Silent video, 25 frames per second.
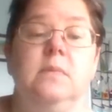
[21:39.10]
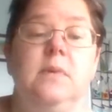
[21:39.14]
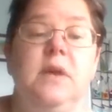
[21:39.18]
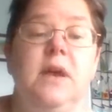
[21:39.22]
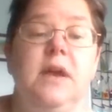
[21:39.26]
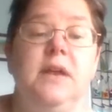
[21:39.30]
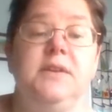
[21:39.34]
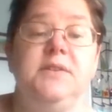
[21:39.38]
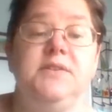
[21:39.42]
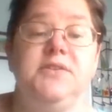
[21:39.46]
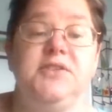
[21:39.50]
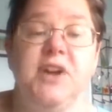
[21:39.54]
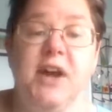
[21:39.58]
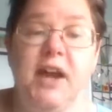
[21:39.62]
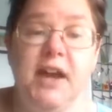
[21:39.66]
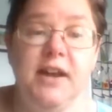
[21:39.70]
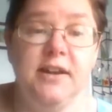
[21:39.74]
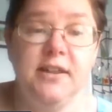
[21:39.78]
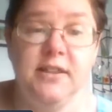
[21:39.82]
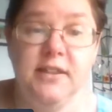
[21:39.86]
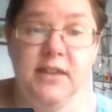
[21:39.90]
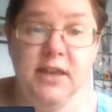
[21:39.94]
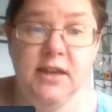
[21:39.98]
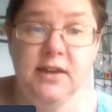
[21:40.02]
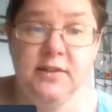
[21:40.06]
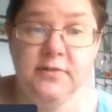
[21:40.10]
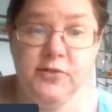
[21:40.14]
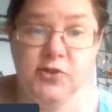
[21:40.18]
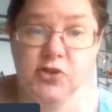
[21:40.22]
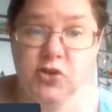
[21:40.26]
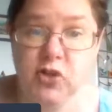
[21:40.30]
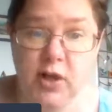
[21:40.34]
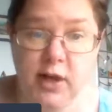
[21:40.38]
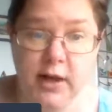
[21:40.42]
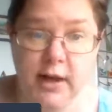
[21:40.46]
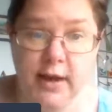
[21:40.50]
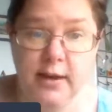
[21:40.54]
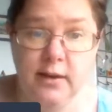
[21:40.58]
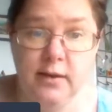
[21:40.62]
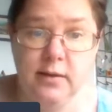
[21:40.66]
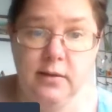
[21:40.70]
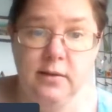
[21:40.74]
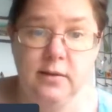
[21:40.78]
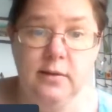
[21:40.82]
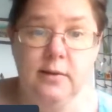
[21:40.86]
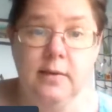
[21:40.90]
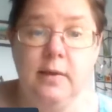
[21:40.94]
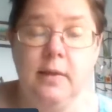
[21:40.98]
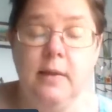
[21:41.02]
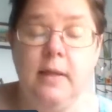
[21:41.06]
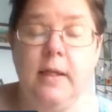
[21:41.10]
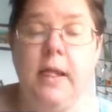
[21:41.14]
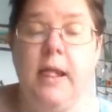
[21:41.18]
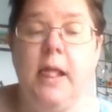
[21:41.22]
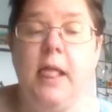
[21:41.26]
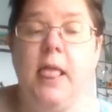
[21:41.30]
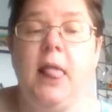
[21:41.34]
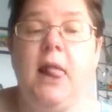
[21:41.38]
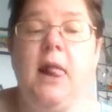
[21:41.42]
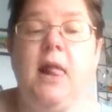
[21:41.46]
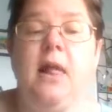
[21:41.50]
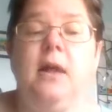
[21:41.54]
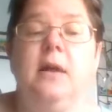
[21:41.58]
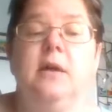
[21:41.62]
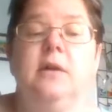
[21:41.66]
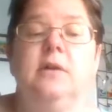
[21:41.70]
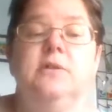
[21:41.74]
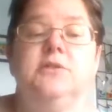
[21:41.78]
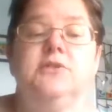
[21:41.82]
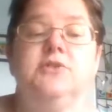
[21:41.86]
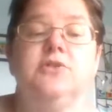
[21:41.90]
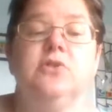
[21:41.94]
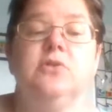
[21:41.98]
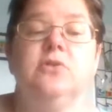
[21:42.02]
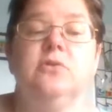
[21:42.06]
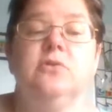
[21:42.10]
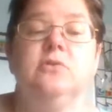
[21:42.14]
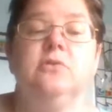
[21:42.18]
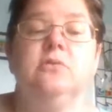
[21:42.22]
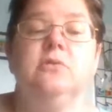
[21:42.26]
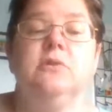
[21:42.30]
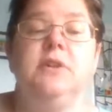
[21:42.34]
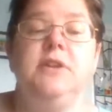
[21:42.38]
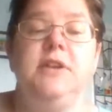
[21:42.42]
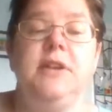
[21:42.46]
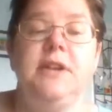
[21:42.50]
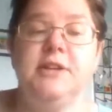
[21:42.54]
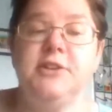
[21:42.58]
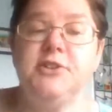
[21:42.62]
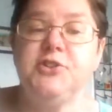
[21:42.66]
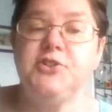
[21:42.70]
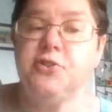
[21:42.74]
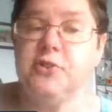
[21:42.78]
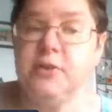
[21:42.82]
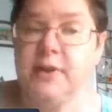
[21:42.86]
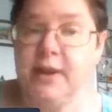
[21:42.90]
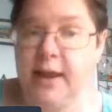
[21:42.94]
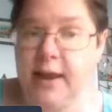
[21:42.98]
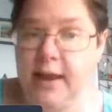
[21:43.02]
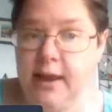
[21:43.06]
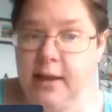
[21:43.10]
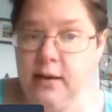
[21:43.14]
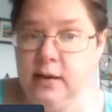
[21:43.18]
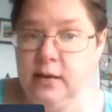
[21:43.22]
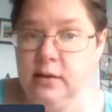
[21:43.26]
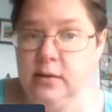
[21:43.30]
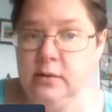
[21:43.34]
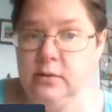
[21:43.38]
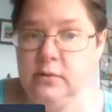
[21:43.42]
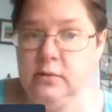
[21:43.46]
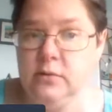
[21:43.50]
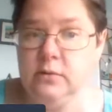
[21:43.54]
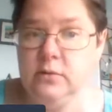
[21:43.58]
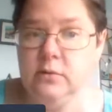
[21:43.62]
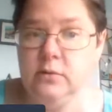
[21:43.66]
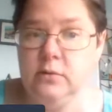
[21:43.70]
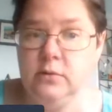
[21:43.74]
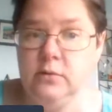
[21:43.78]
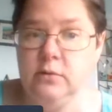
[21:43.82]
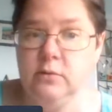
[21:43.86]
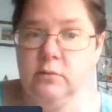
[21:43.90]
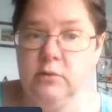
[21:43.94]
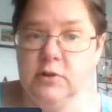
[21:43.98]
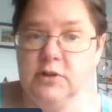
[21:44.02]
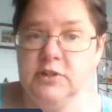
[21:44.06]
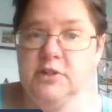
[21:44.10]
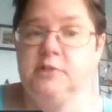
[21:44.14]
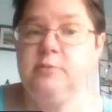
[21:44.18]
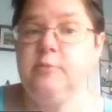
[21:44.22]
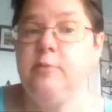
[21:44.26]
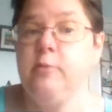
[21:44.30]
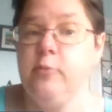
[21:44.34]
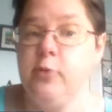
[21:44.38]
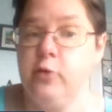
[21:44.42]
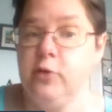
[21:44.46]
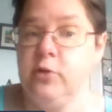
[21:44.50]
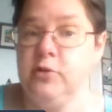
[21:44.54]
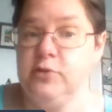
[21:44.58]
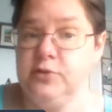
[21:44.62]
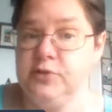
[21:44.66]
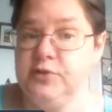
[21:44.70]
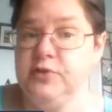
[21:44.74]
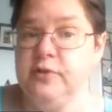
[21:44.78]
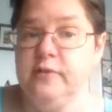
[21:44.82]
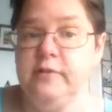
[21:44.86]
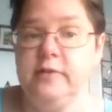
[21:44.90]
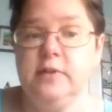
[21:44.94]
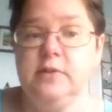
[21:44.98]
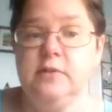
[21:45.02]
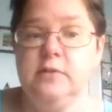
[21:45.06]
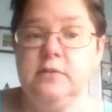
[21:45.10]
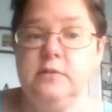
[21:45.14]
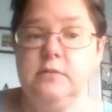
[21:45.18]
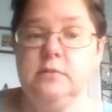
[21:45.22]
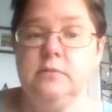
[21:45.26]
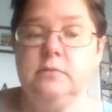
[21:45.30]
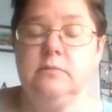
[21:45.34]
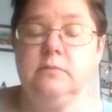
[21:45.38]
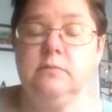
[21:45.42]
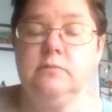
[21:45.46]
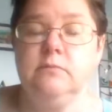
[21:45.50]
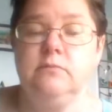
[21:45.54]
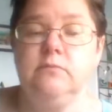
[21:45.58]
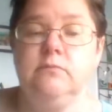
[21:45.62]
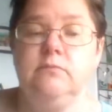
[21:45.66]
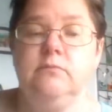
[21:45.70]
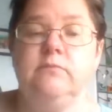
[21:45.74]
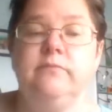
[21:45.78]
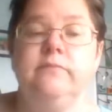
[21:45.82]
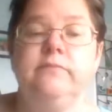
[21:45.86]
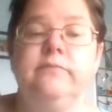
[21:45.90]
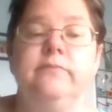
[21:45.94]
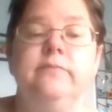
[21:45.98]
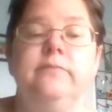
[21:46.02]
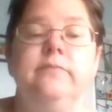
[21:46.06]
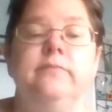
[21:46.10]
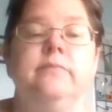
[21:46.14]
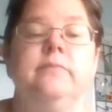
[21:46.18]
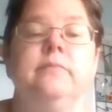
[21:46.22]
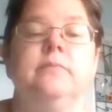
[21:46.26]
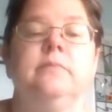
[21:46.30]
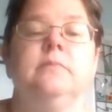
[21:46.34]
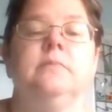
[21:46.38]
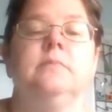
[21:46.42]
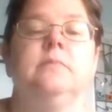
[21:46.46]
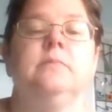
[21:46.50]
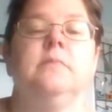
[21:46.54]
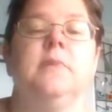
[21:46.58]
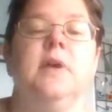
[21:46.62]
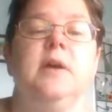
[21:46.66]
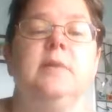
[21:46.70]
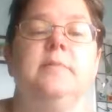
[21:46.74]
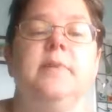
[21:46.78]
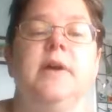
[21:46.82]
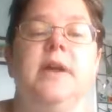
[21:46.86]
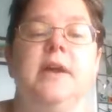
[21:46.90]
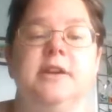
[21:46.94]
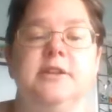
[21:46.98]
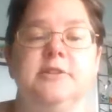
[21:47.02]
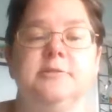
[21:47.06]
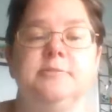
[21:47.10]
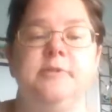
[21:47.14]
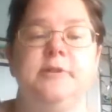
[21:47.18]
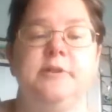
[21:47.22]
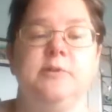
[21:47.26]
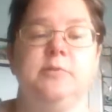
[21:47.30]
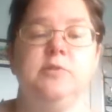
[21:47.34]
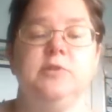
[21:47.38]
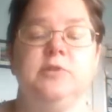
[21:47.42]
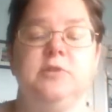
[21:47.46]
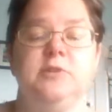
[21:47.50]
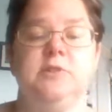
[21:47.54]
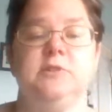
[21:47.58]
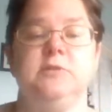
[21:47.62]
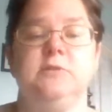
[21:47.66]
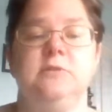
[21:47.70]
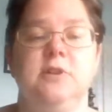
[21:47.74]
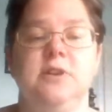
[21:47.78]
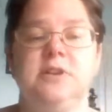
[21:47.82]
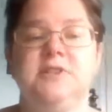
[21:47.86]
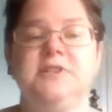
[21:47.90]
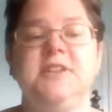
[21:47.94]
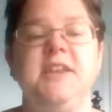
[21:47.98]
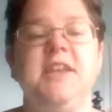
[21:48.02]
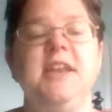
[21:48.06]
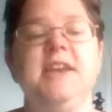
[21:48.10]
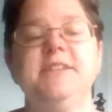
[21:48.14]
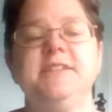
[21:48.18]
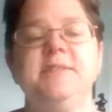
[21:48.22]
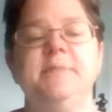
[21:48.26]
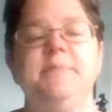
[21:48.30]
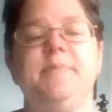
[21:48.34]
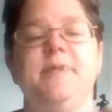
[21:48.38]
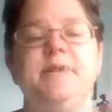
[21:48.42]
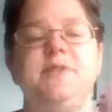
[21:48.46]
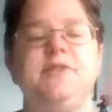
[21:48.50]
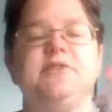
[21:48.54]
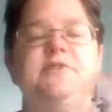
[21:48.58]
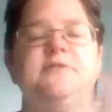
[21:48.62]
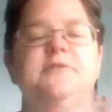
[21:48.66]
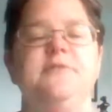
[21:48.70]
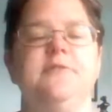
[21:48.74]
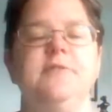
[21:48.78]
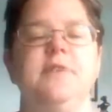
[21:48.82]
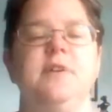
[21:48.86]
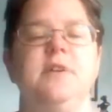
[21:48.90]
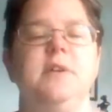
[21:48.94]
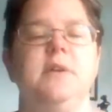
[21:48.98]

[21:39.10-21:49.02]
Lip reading: and died at the end of July. So yesterday was the memorial service. And my husband was, because he has a bunch of